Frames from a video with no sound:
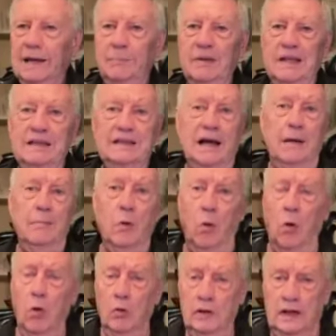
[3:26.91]
the meantime,
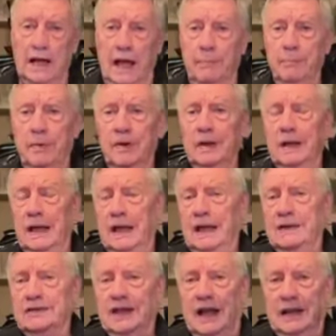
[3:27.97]
all that happened
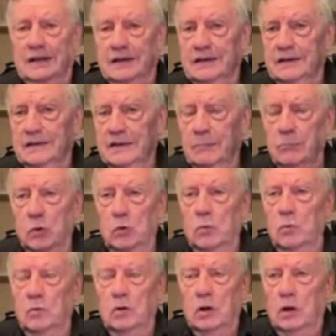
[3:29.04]
is that the
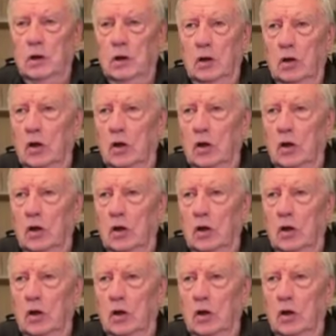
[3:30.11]
moon